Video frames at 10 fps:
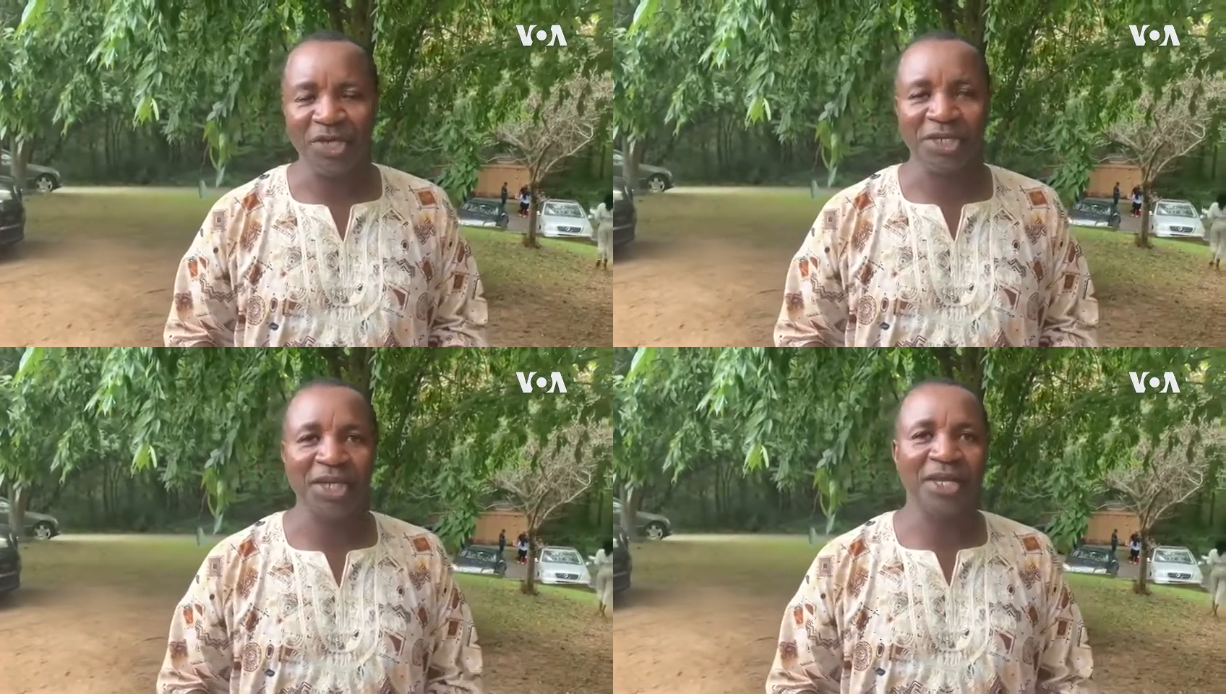
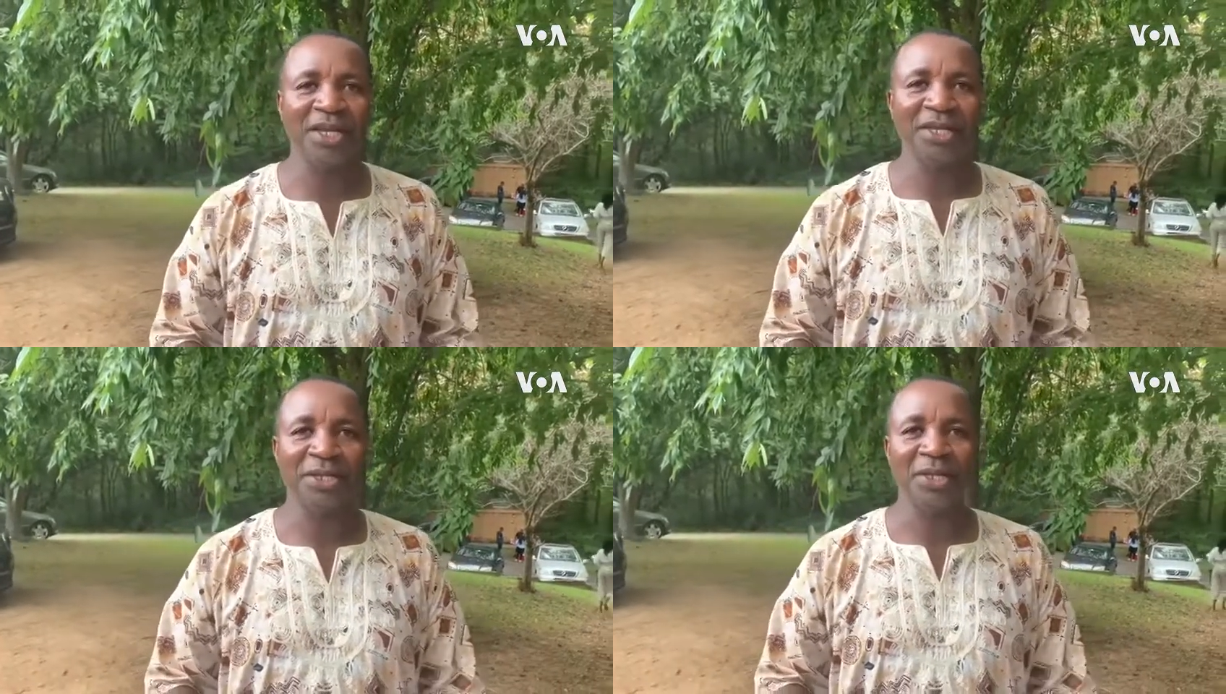which
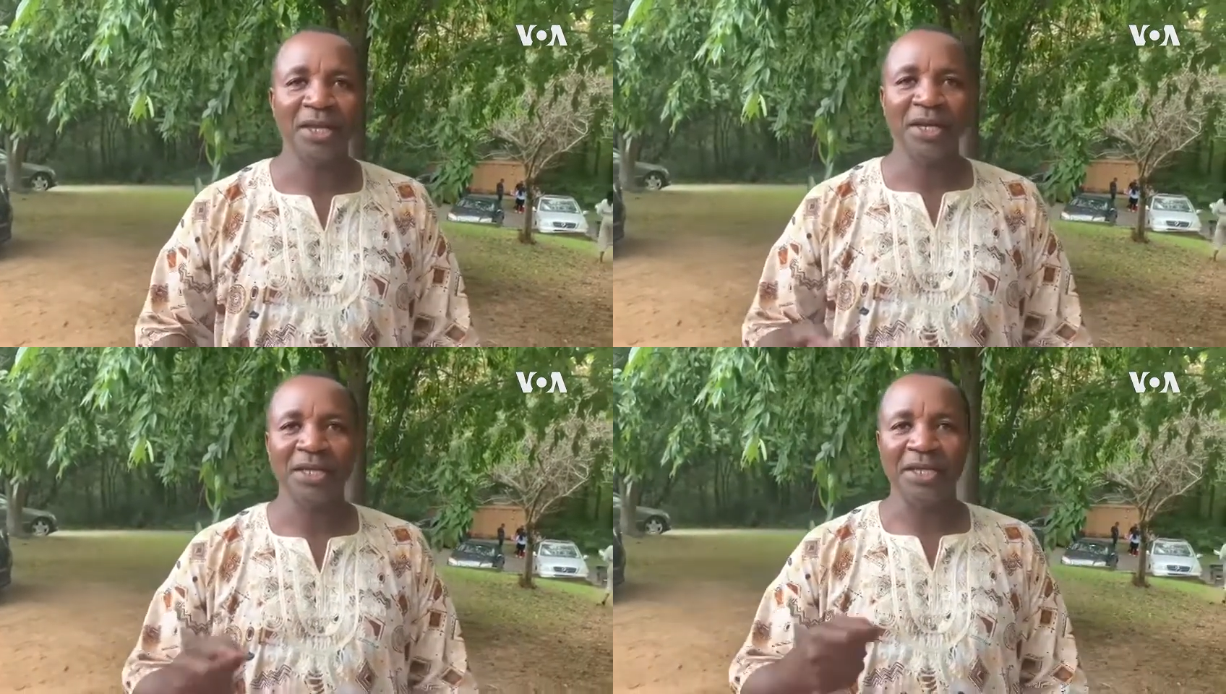is
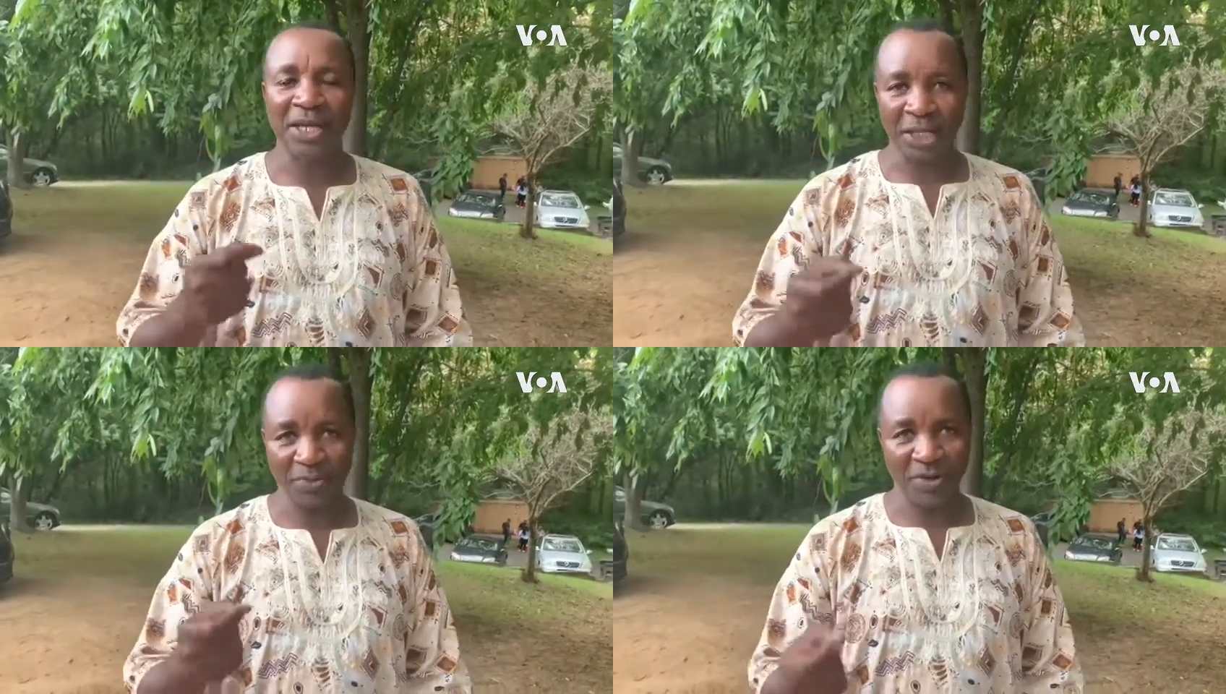the
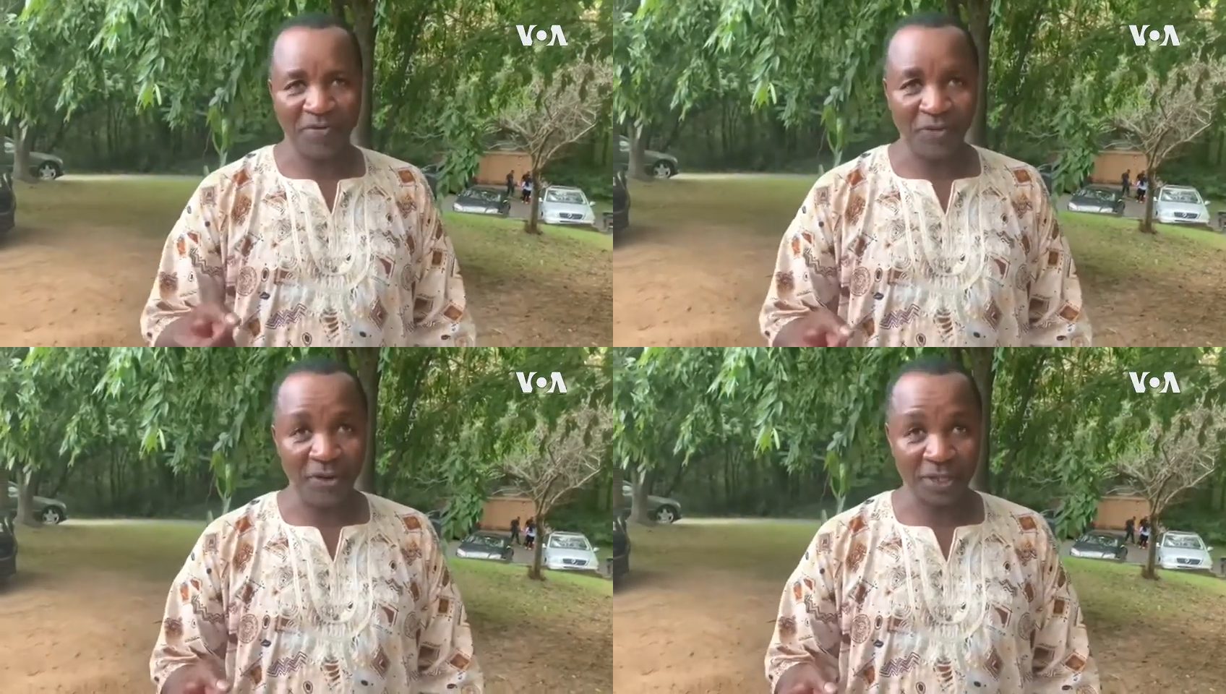diaspora
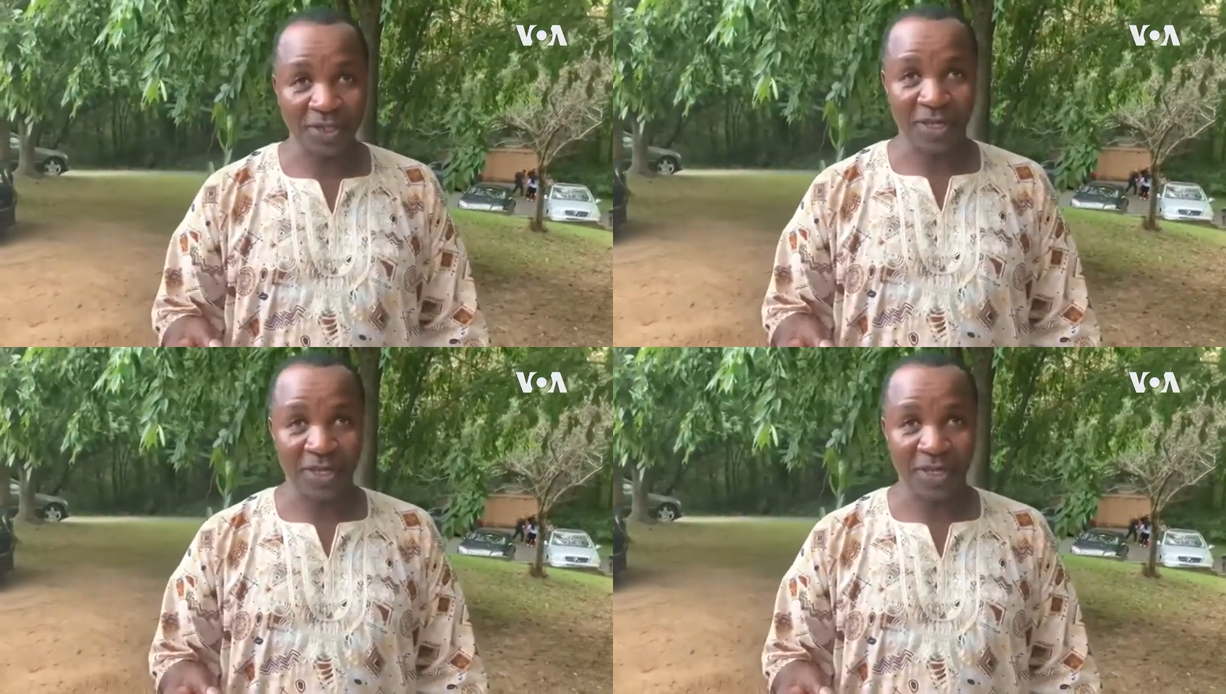vote.